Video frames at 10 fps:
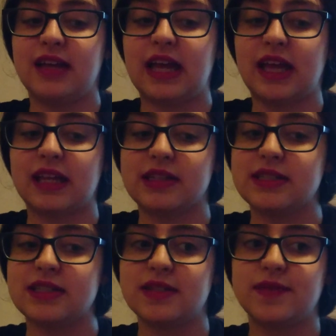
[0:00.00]

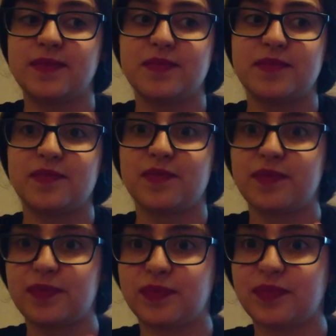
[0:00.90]
and
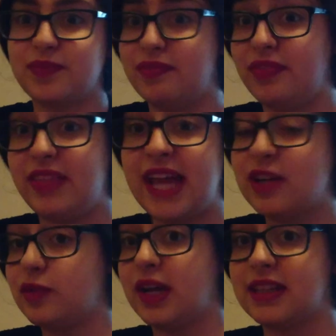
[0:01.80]
they
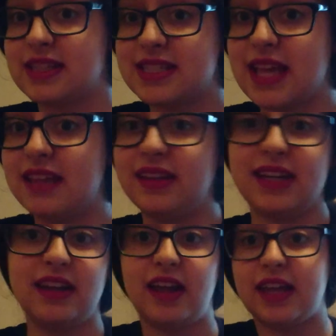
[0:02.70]
don't like the scent they
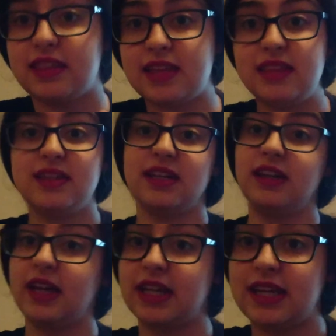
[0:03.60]
didn't like it then they
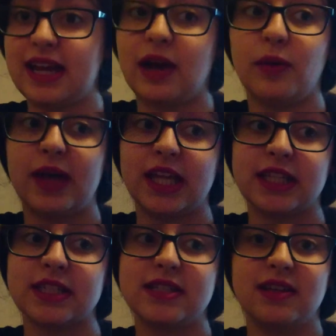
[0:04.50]
didn't like it now
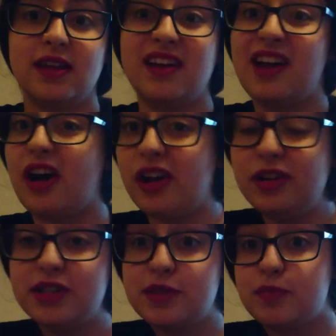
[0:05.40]
and I
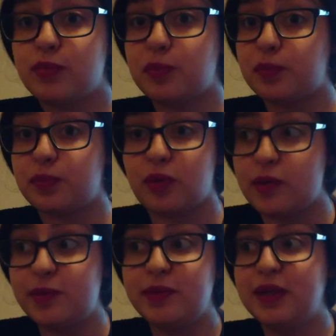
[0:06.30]
just
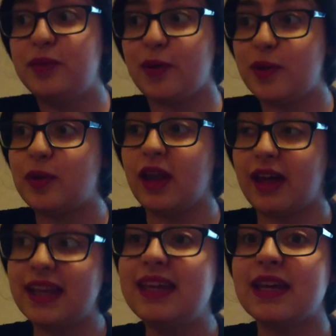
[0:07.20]
probably won't
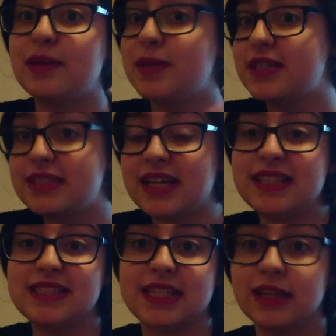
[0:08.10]
like it because I
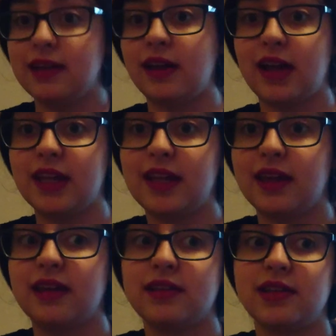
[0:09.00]
didn't like
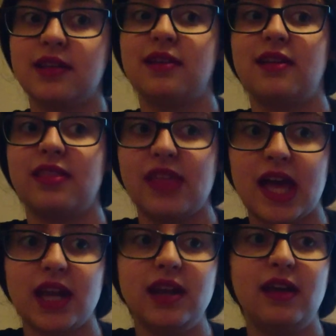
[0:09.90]
it
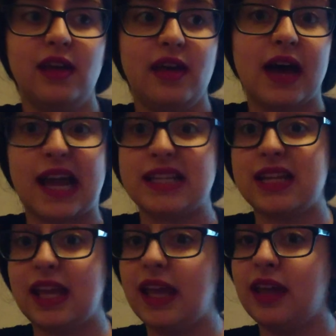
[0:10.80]
then I
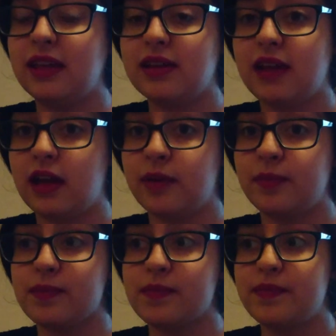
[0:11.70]
actually
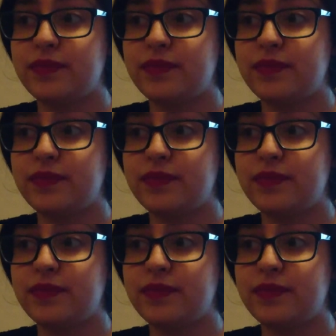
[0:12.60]
um,